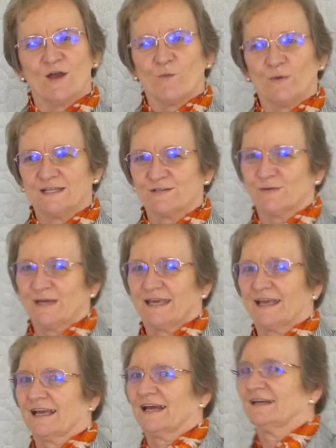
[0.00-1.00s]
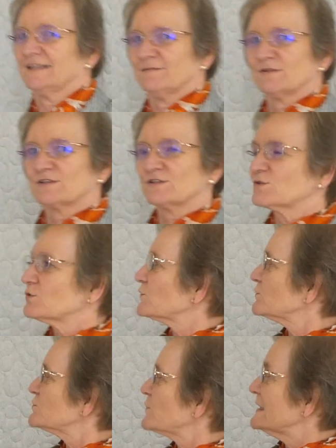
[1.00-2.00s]
We're doing uh,
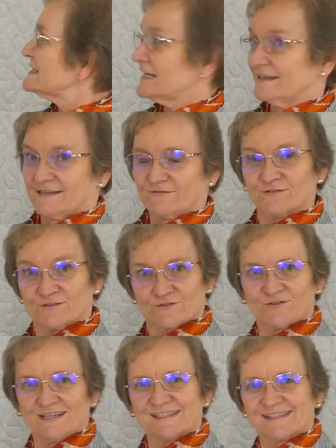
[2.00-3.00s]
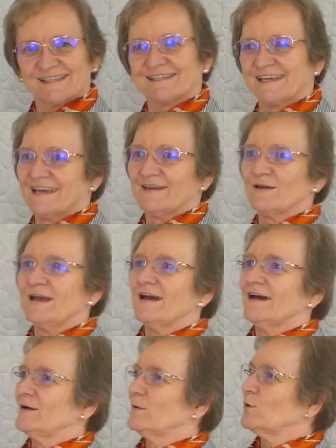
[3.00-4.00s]
20 different treats this year,
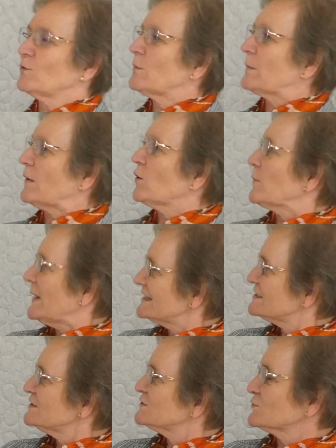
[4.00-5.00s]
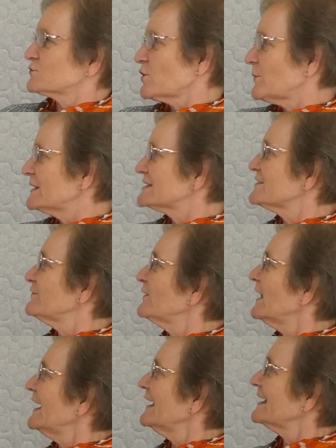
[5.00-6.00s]
uh, or, or, patterns or topics if you
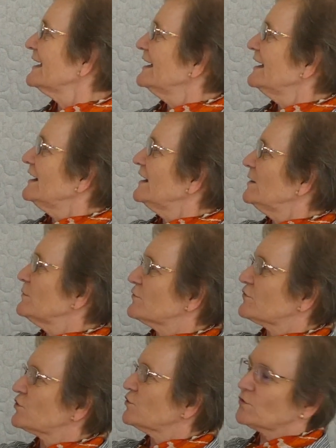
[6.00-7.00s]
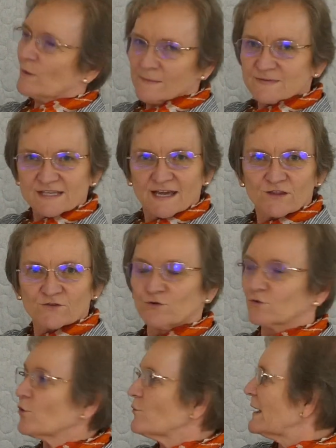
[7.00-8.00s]
like, um, through the website, through
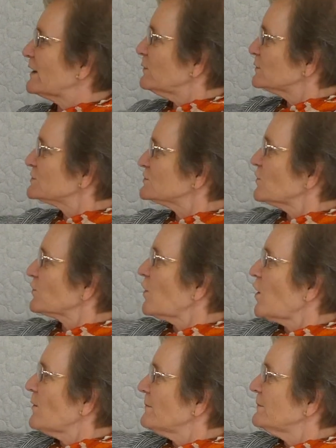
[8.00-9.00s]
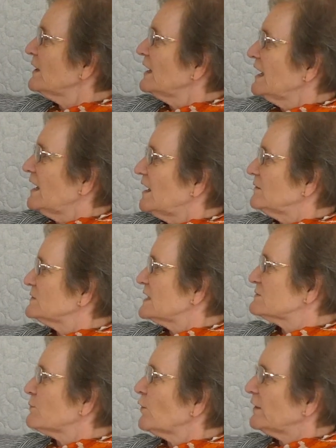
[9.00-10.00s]
gourmetquilter.com. Uh,
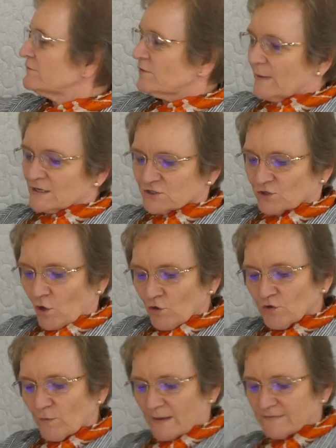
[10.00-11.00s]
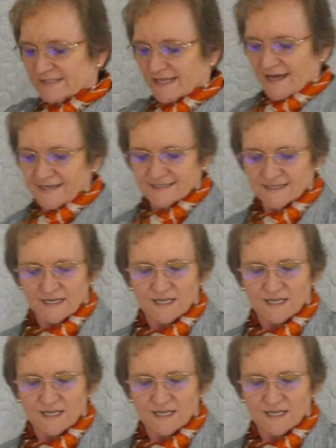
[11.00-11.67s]
there's more information on the website.